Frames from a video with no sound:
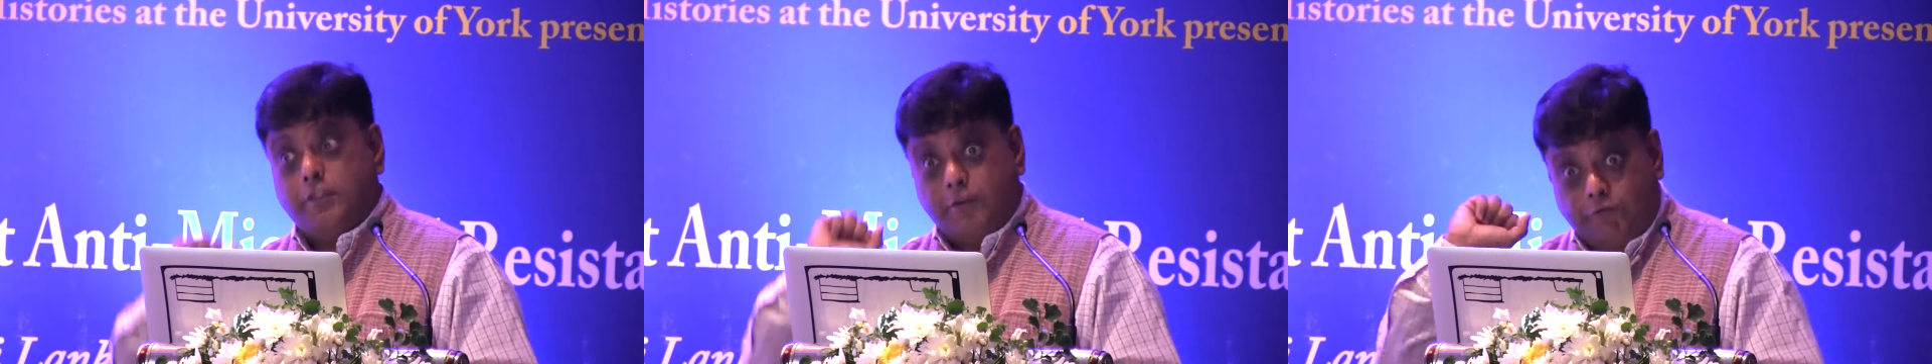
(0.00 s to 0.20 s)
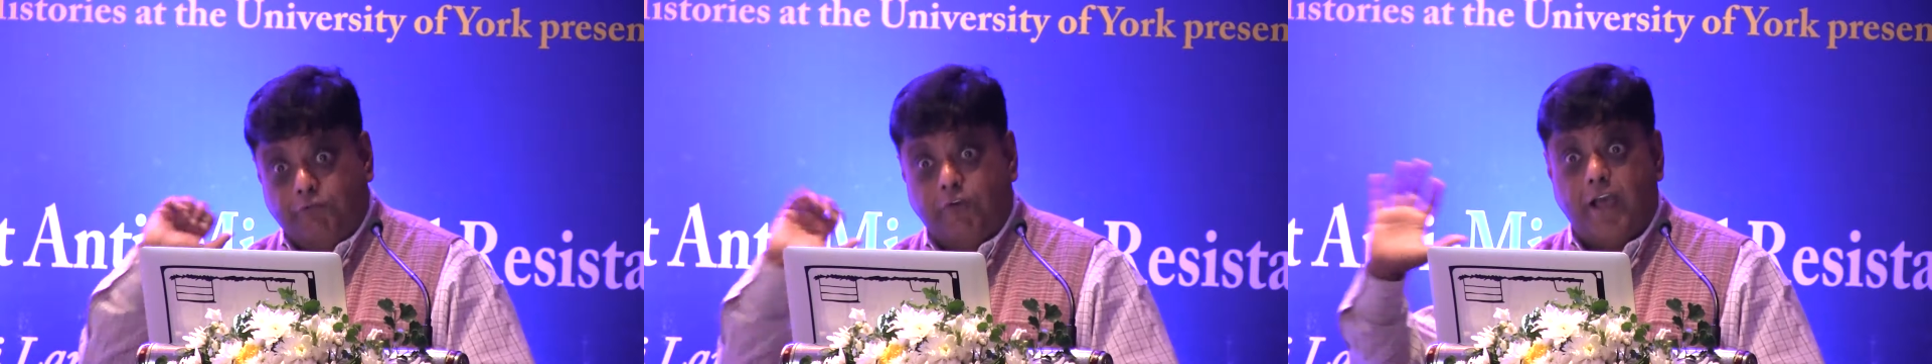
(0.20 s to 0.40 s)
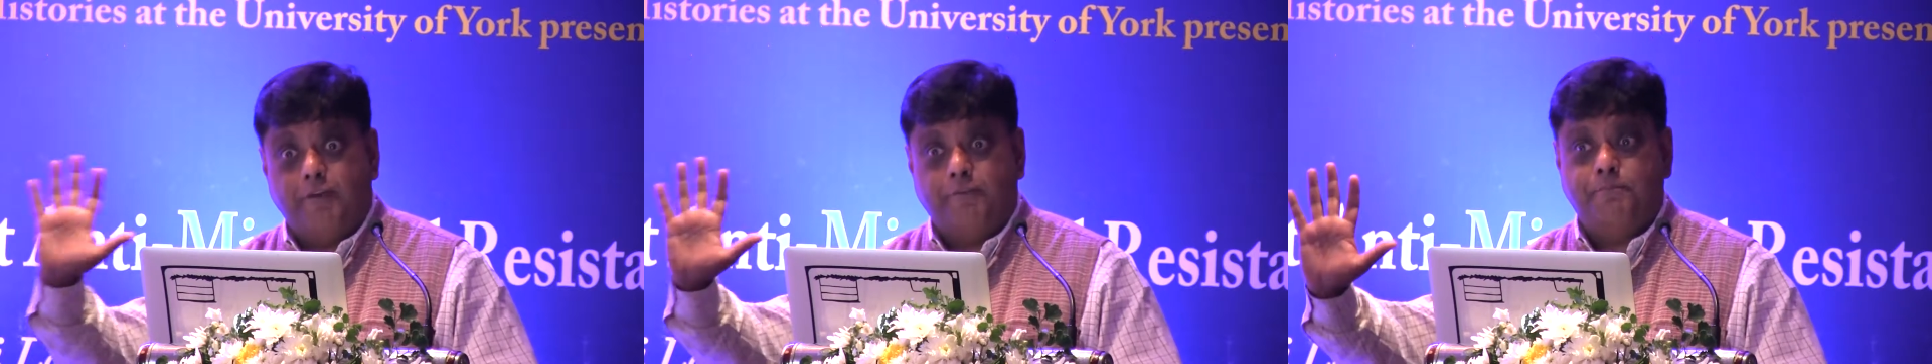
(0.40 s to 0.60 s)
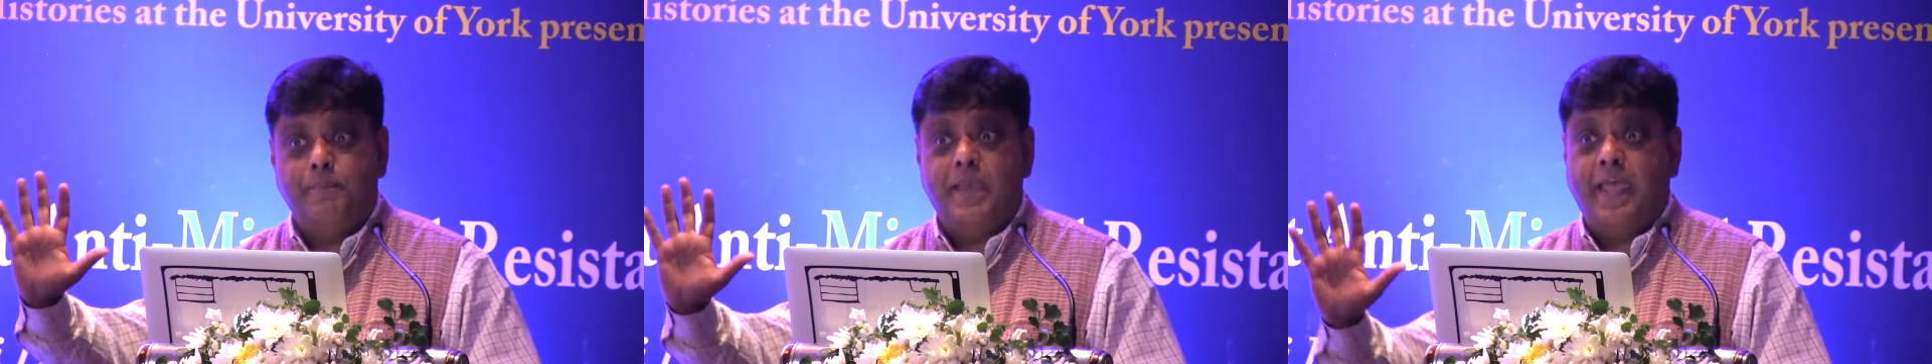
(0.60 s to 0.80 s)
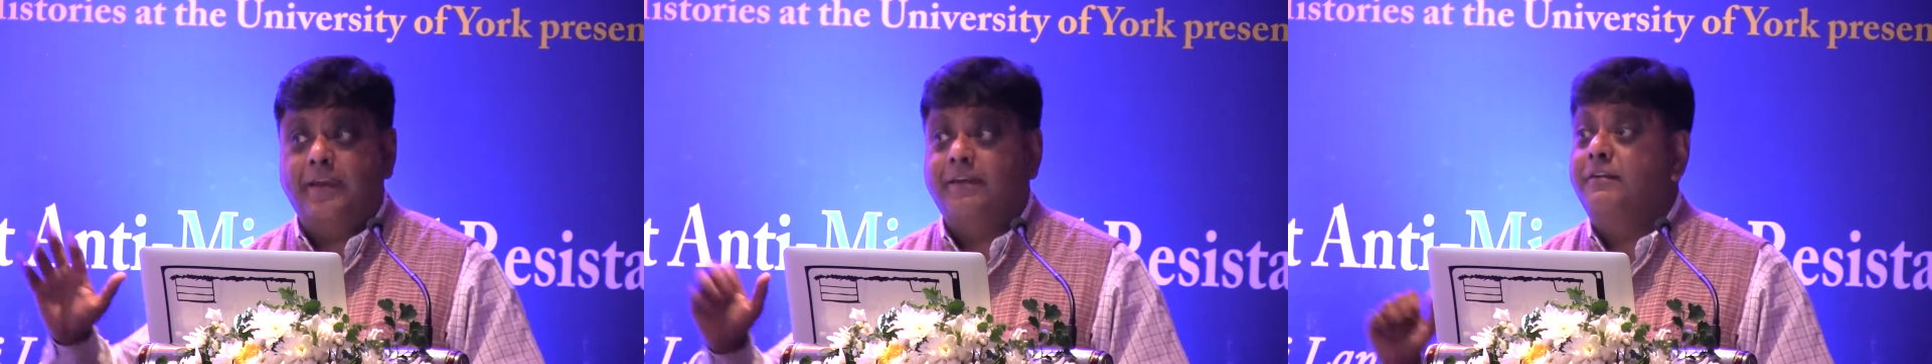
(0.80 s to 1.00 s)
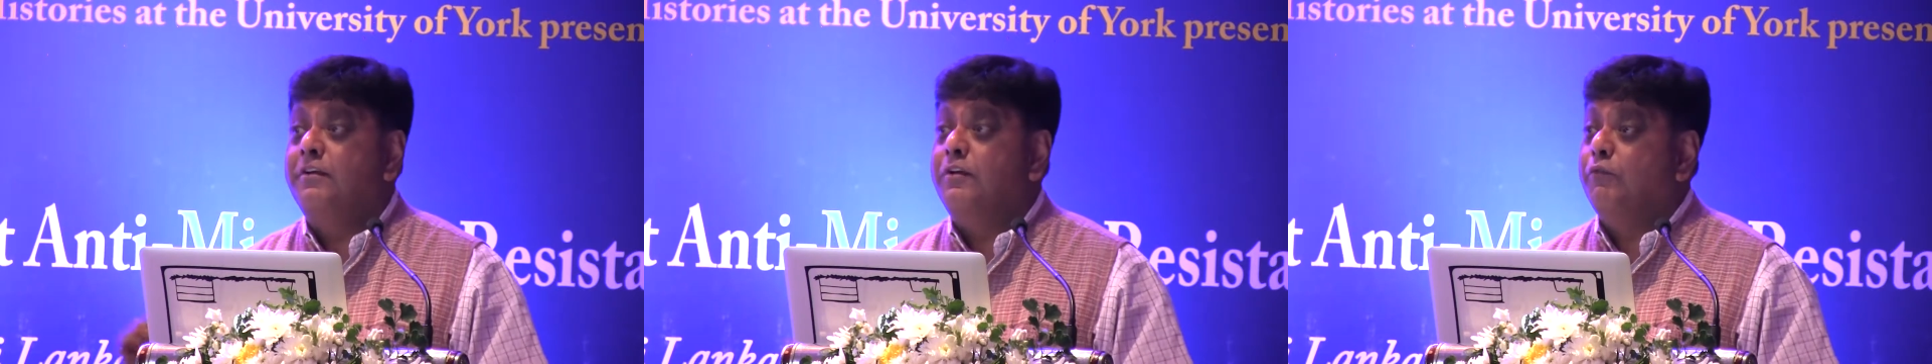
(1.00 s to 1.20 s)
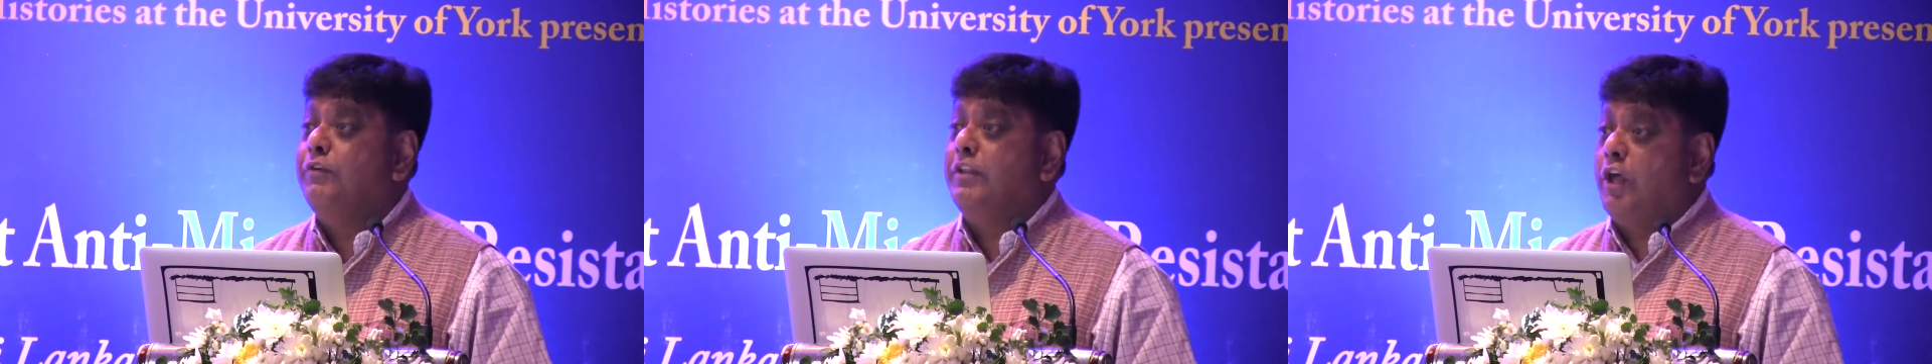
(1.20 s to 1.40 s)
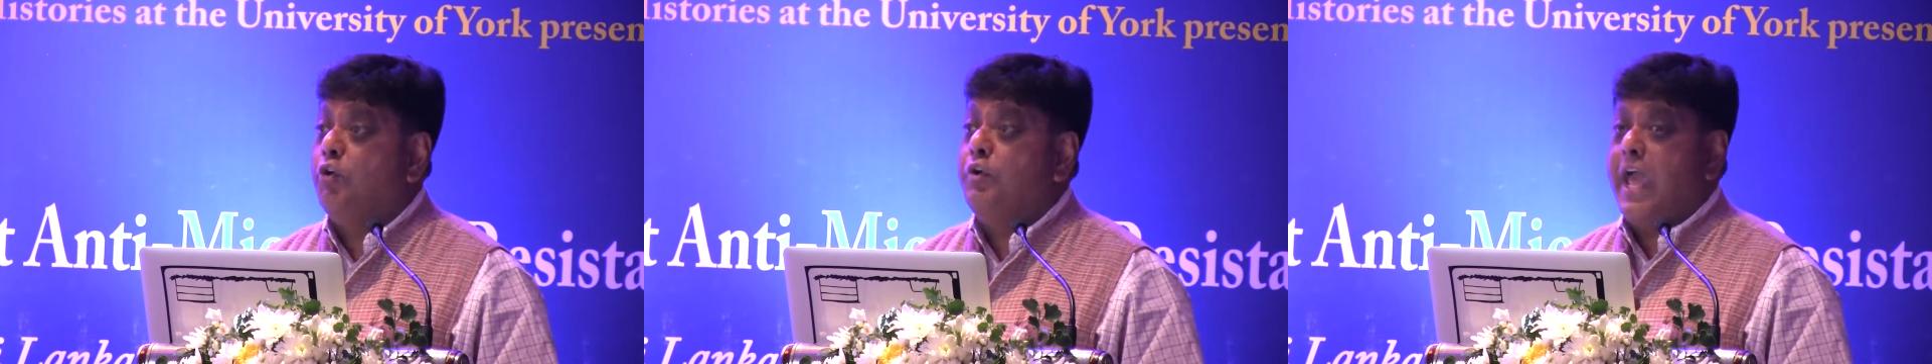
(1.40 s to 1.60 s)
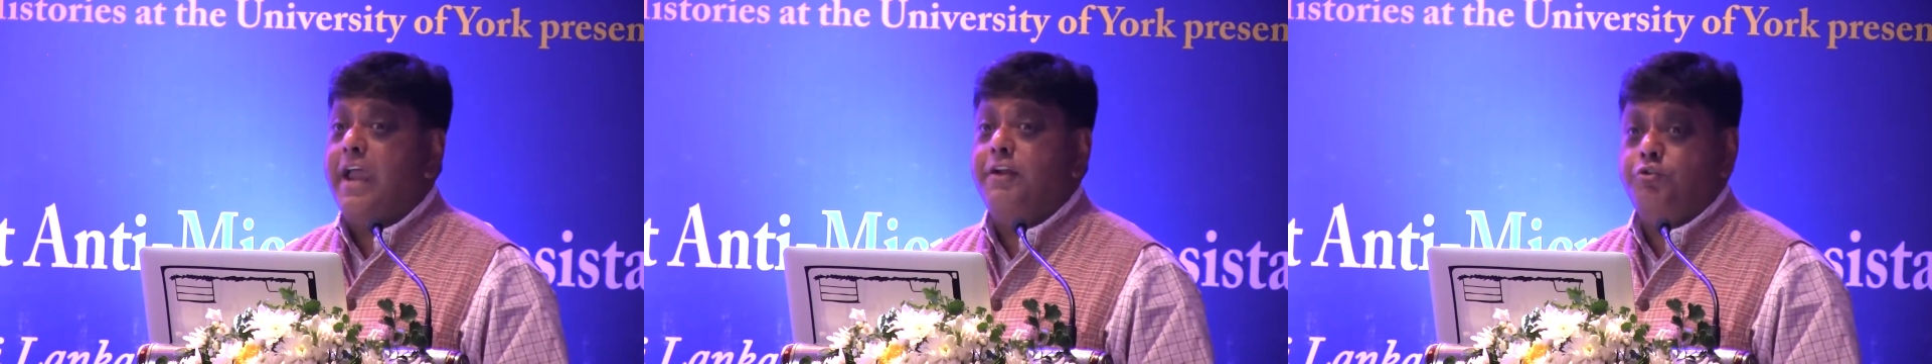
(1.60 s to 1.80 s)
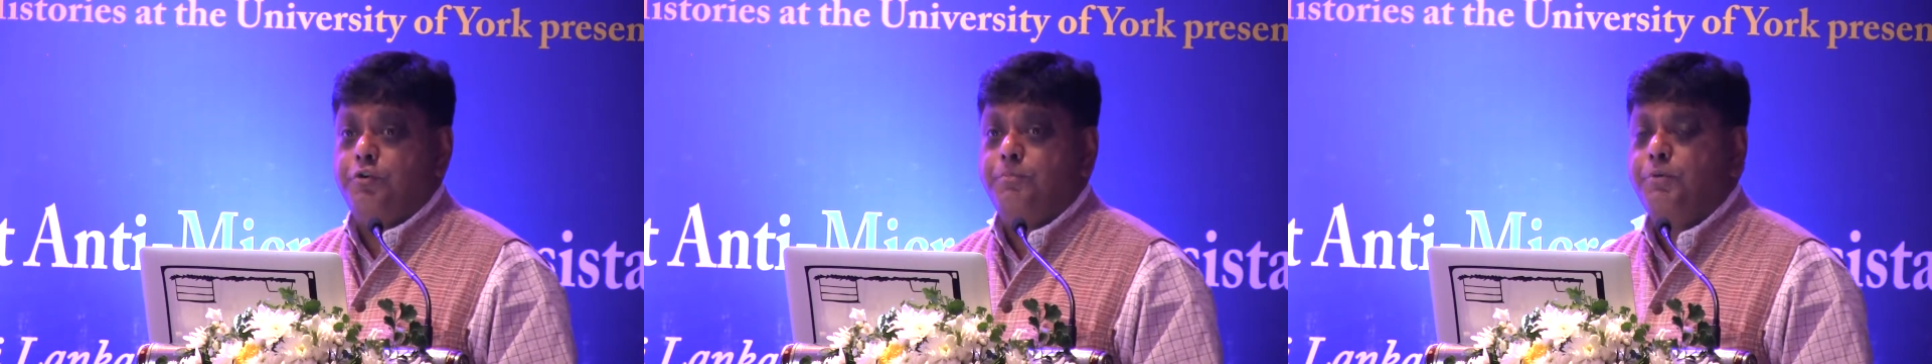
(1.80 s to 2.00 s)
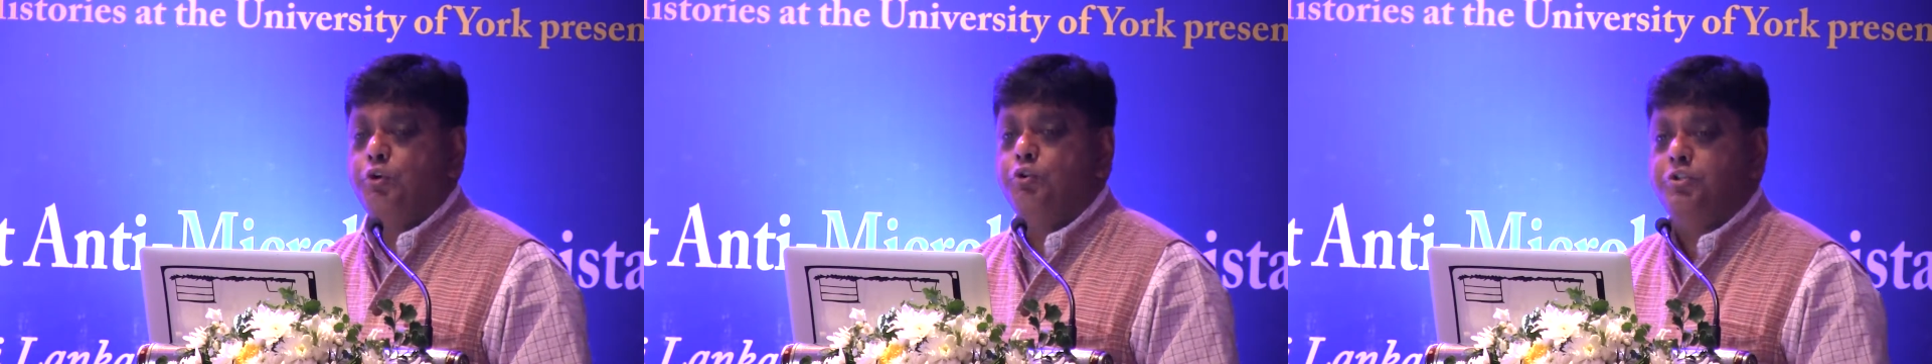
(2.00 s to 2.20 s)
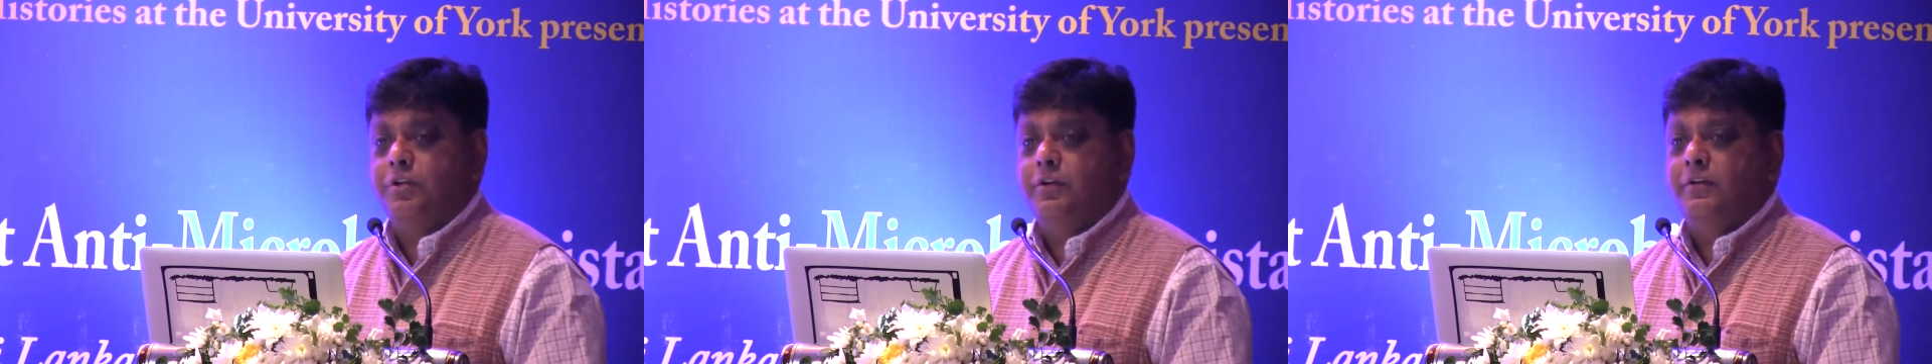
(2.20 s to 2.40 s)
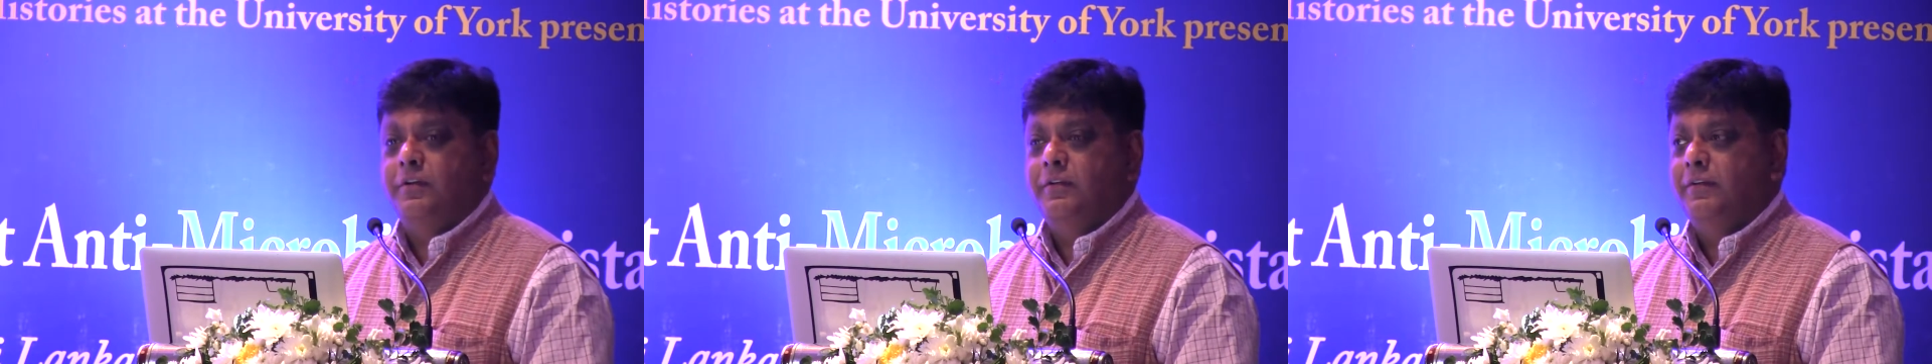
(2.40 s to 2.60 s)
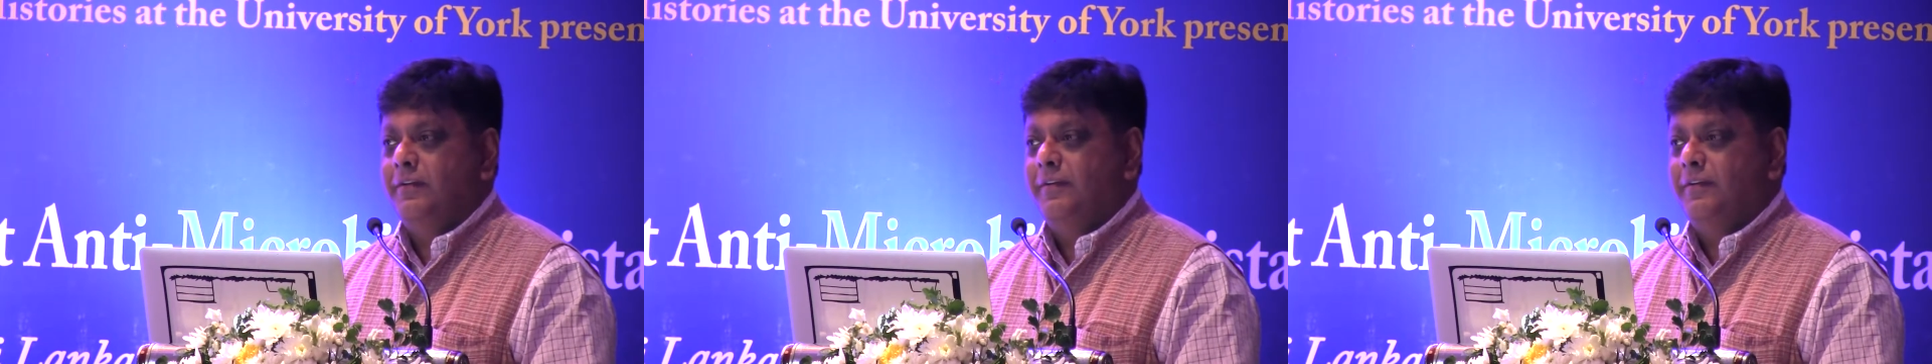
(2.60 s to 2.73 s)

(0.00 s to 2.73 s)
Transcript: the 5 men without attribution,